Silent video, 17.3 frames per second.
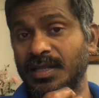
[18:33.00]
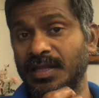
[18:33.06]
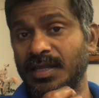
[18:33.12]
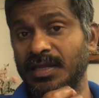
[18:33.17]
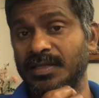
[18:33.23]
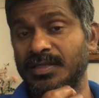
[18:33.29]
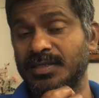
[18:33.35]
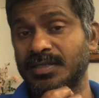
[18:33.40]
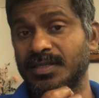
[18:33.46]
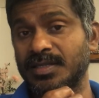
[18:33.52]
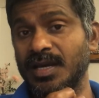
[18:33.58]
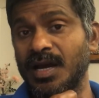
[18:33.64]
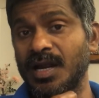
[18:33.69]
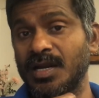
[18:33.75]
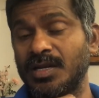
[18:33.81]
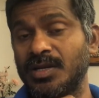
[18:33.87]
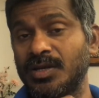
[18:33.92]
it
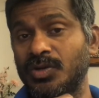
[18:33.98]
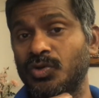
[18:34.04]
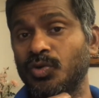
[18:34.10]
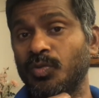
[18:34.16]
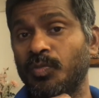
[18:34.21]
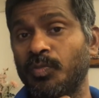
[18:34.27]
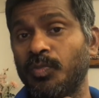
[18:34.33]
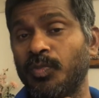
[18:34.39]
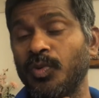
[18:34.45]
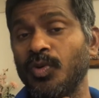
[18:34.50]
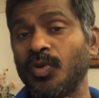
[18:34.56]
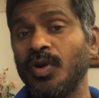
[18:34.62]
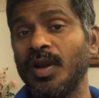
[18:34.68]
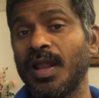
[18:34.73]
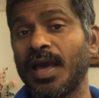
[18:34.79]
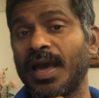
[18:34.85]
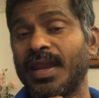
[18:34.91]
started to
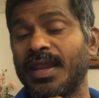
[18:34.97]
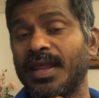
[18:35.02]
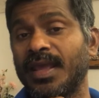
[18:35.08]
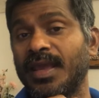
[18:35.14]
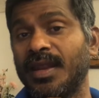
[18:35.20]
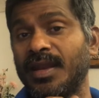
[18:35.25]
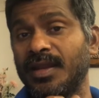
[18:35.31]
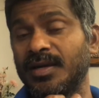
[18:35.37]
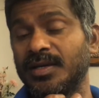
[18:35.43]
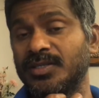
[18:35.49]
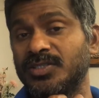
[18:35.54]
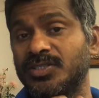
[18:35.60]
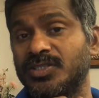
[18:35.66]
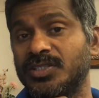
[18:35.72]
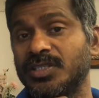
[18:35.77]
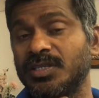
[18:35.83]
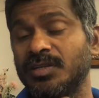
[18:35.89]
pull an
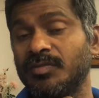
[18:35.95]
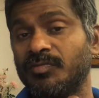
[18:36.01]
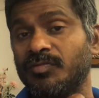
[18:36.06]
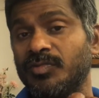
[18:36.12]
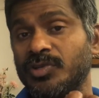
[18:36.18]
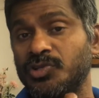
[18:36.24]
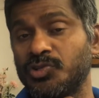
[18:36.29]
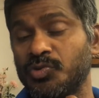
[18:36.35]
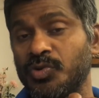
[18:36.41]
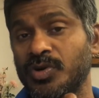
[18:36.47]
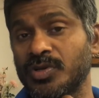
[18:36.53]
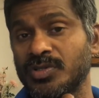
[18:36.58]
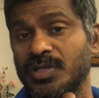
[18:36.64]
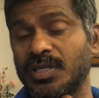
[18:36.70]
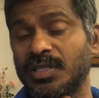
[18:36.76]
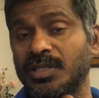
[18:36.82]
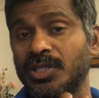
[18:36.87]
energy which
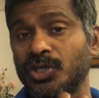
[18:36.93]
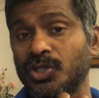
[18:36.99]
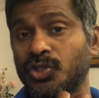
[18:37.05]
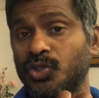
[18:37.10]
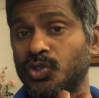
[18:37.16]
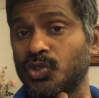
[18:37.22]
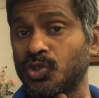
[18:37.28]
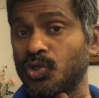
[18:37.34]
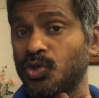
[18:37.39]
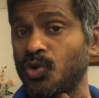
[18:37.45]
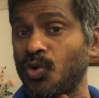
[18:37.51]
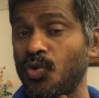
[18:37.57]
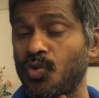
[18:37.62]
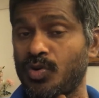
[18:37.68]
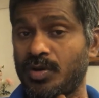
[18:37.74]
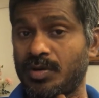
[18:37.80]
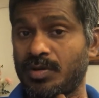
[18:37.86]
was in the
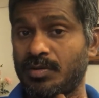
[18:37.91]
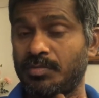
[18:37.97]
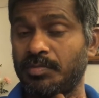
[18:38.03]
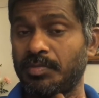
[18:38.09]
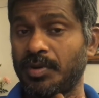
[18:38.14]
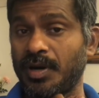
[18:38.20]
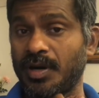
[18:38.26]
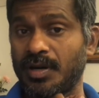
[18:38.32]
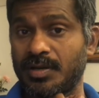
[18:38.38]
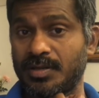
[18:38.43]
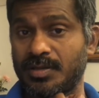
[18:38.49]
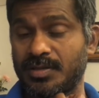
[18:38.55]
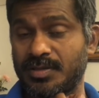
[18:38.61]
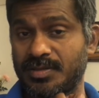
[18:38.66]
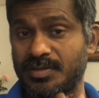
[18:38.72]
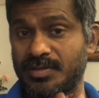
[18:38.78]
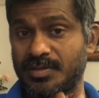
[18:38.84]
throat part.
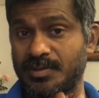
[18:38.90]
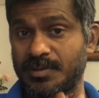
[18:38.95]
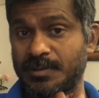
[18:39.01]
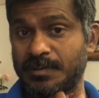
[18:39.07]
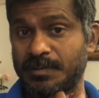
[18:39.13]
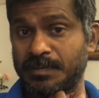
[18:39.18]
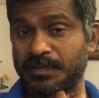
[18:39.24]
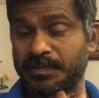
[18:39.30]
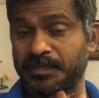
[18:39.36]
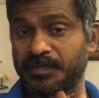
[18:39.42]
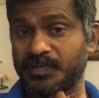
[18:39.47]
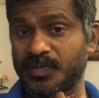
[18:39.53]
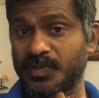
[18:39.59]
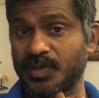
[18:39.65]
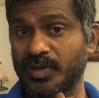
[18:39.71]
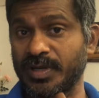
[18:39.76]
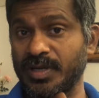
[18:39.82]

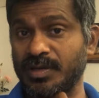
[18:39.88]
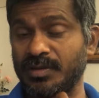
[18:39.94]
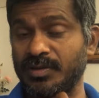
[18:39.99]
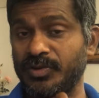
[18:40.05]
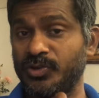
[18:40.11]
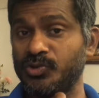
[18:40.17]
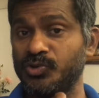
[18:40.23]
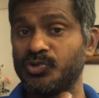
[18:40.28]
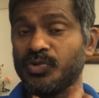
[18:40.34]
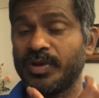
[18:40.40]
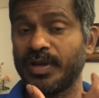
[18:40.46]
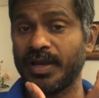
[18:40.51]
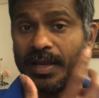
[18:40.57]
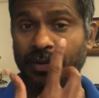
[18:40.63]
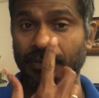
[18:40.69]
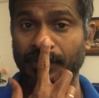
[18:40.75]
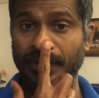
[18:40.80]
Okay, usually
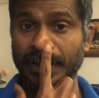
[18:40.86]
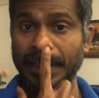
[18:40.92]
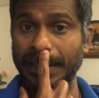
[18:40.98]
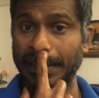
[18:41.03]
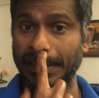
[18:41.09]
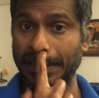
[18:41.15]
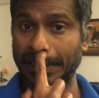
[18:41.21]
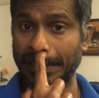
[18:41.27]
I have read